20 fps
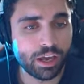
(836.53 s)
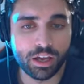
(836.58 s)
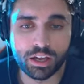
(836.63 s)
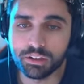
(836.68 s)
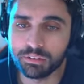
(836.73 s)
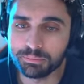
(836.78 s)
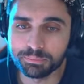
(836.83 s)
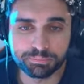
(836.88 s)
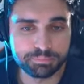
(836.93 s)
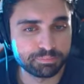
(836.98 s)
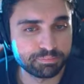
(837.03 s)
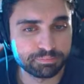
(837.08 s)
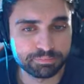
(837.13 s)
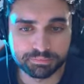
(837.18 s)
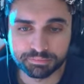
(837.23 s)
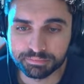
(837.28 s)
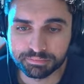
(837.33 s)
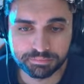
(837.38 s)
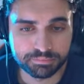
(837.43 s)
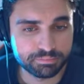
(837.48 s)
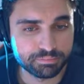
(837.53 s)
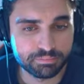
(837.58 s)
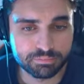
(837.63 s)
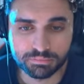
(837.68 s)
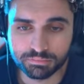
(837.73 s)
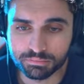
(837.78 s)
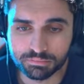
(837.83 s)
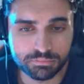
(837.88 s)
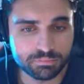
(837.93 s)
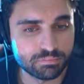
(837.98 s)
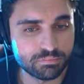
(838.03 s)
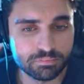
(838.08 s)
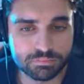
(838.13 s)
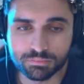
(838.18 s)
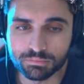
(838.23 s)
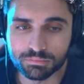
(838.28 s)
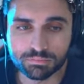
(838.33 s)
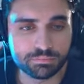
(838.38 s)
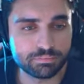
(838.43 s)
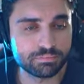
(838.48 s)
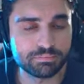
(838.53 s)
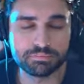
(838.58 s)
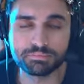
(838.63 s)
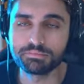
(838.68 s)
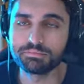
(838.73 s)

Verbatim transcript: with their game. It makes no sense really